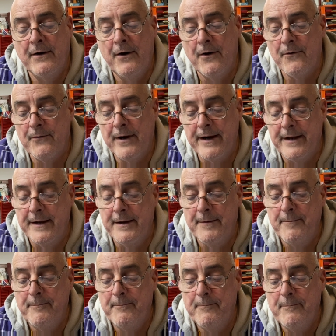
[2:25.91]
already,
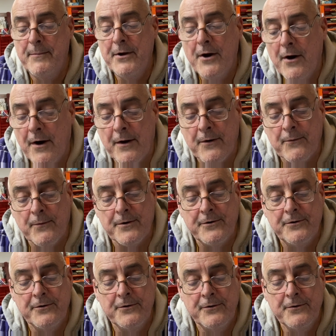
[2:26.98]
beyond what
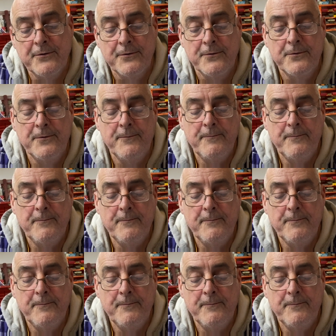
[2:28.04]
you do,